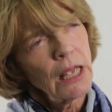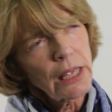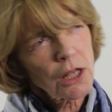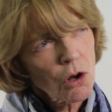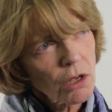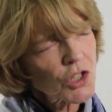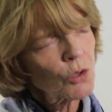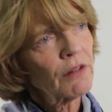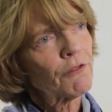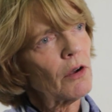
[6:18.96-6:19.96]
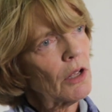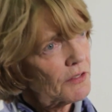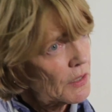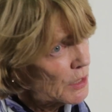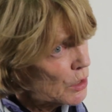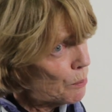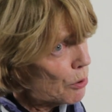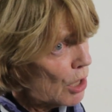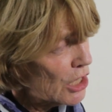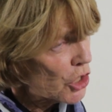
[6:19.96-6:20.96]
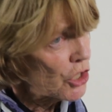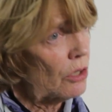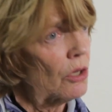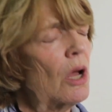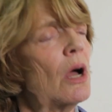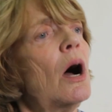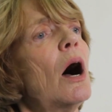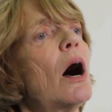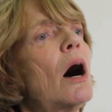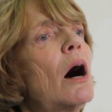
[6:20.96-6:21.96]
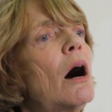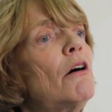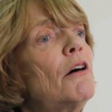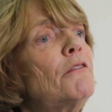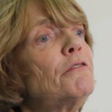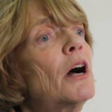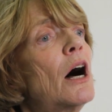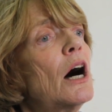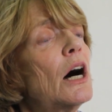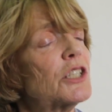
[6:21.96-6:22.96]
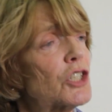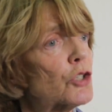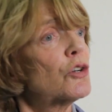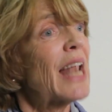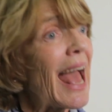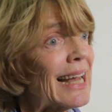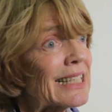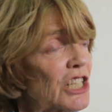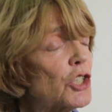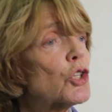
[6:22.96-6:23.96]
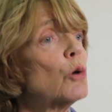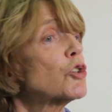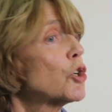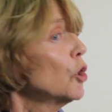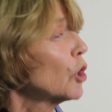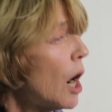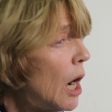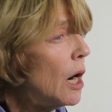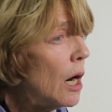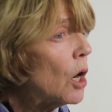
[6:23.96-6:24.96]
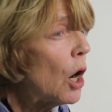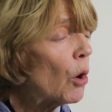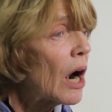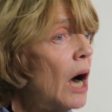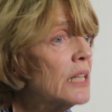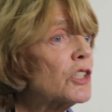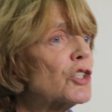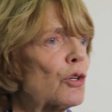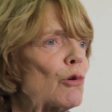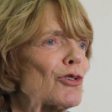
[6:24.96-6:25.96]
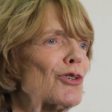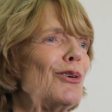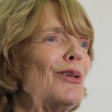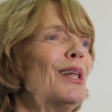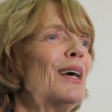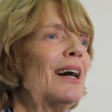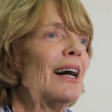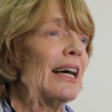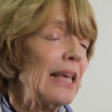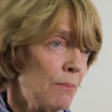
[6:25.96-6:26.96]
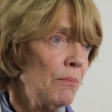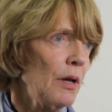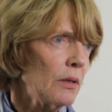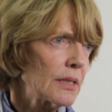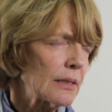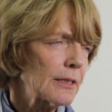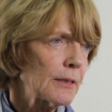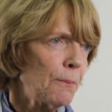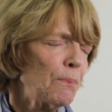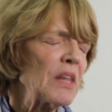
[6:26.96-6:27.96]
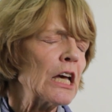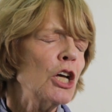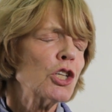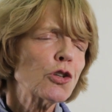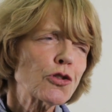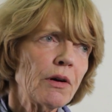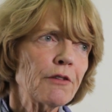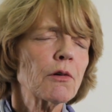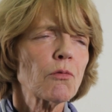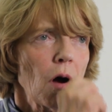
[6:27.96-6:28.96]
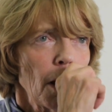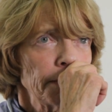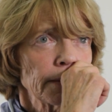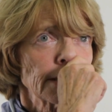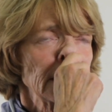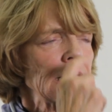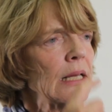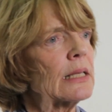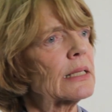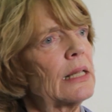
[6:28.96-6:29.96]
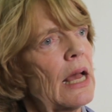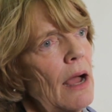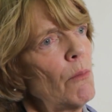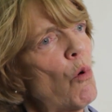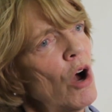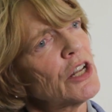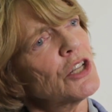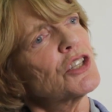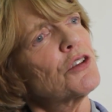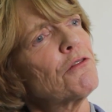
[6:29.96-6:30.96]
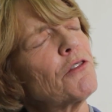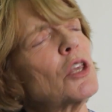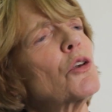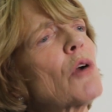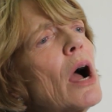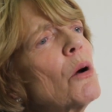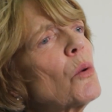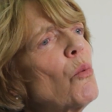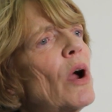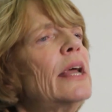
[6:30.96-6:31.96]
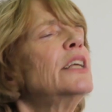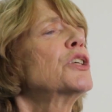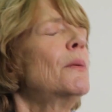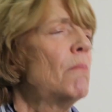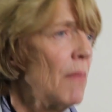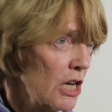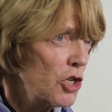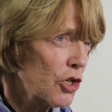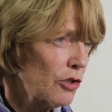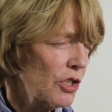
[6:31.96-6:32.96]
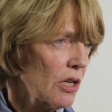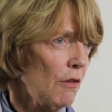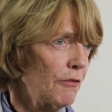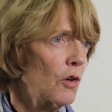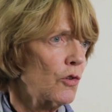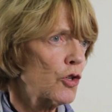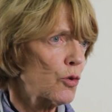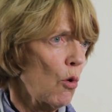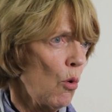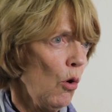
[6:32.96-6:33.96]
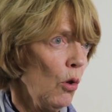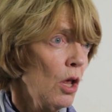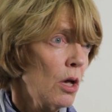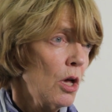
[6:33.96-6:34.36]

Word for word: It also involves the suppression of certain antisocial or, uh, or unsocial impulses. So Trevor Robbins and his lab wanted to figure out a way to measure self-control,